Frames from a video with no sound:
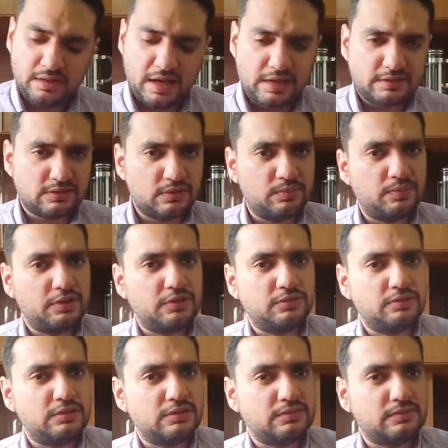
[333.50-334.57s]
as compared
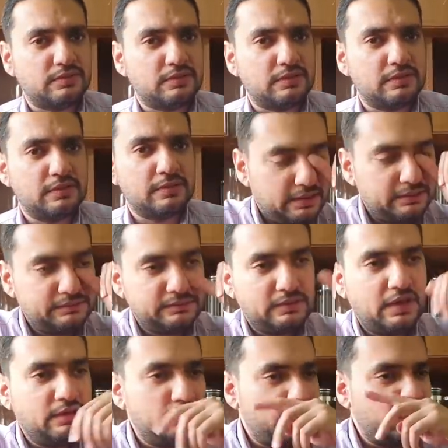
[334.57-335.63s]
to this one.
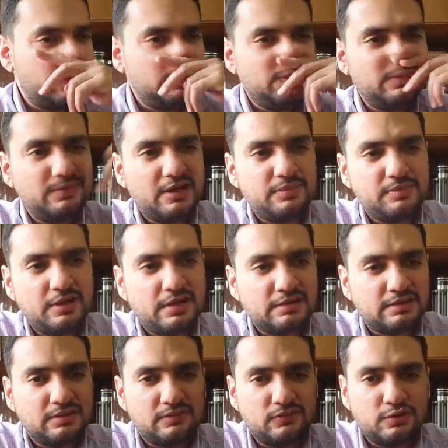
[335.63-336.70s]
Now you, you might be
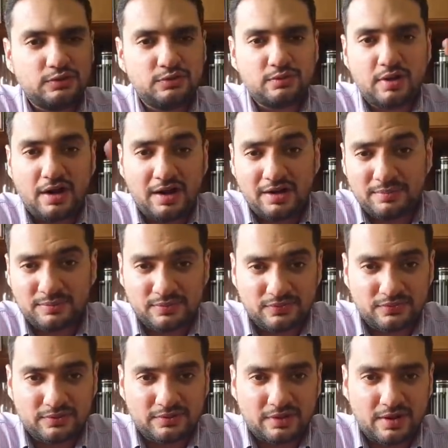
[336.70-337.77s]
asking, what do I
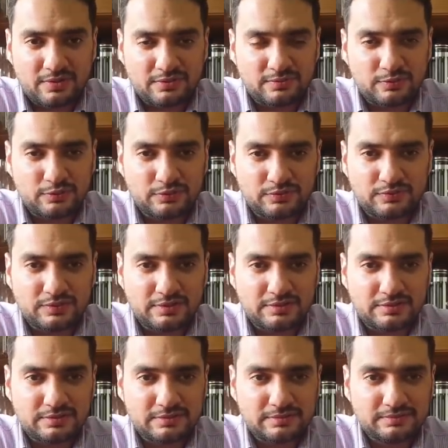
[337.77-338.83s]
prefer out of both of
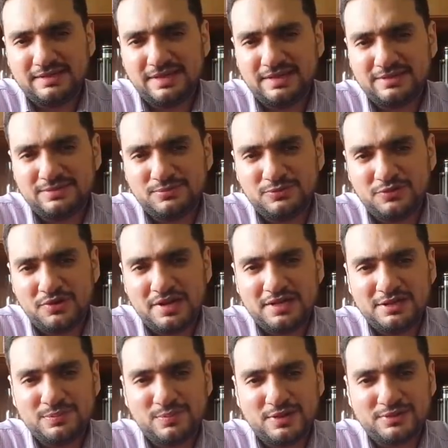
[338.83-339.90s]
these? That
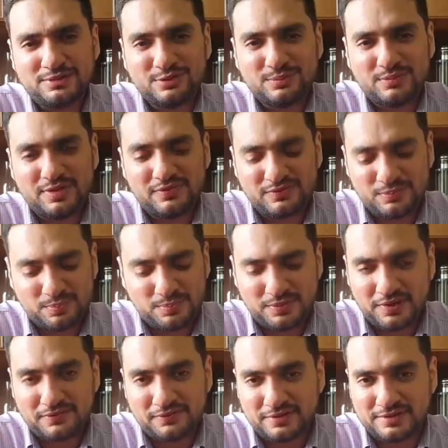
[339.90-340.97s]
really depends on my
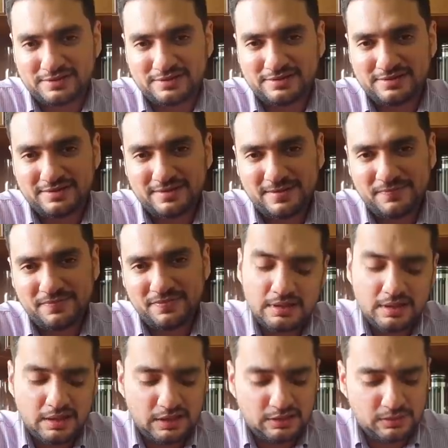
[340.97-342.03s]
preference.
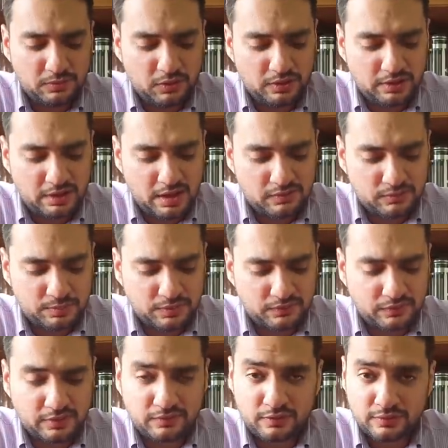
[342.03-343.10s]
In the morning I would
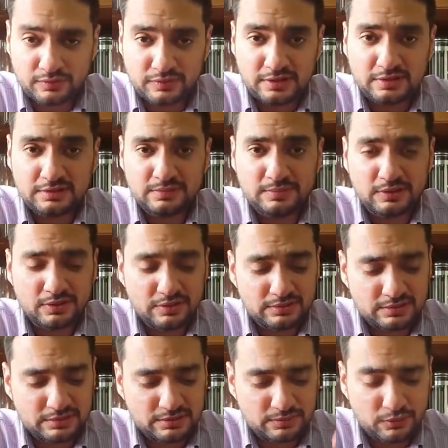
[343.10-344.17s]
prefer one of these
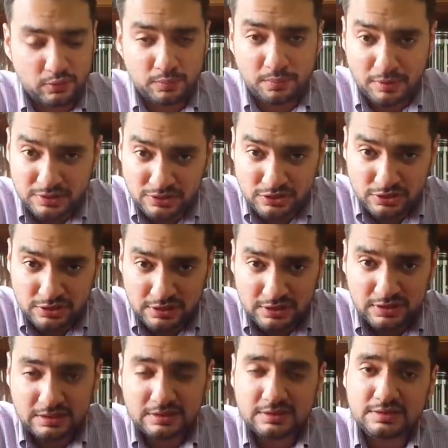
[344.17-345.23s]
because this is more
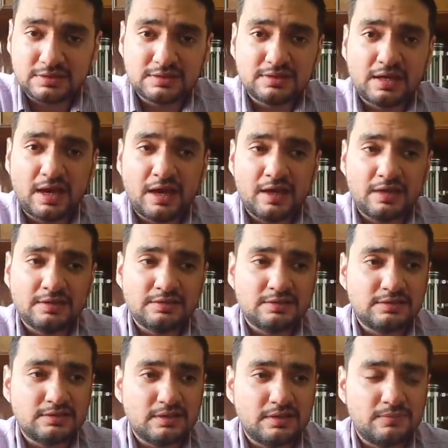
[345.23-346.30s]
punchy, this
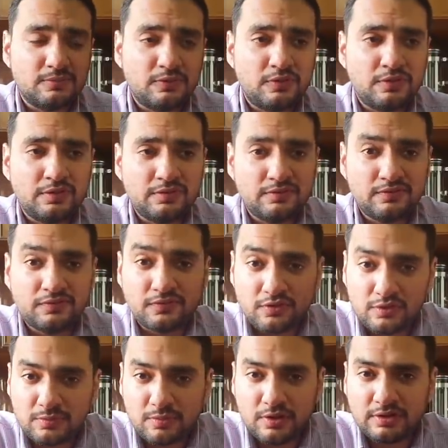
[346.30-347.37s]
has a more
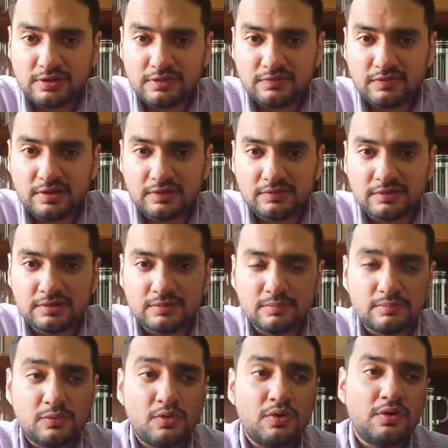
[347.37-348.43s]
full-bodied flavor,
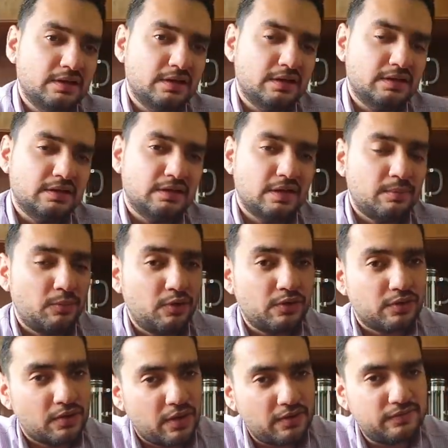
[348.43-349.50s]
more uh, a
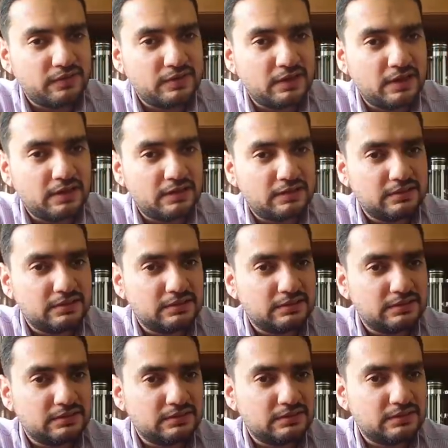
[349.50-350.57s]
more coffee-like
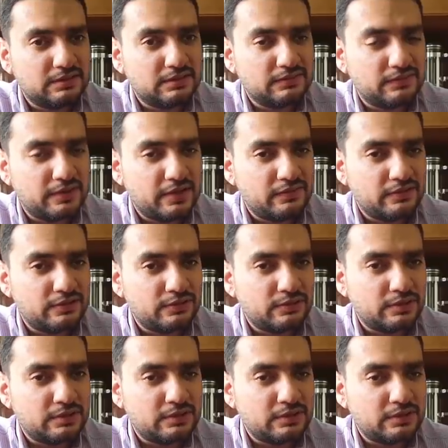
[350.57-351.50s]
uh, flavor to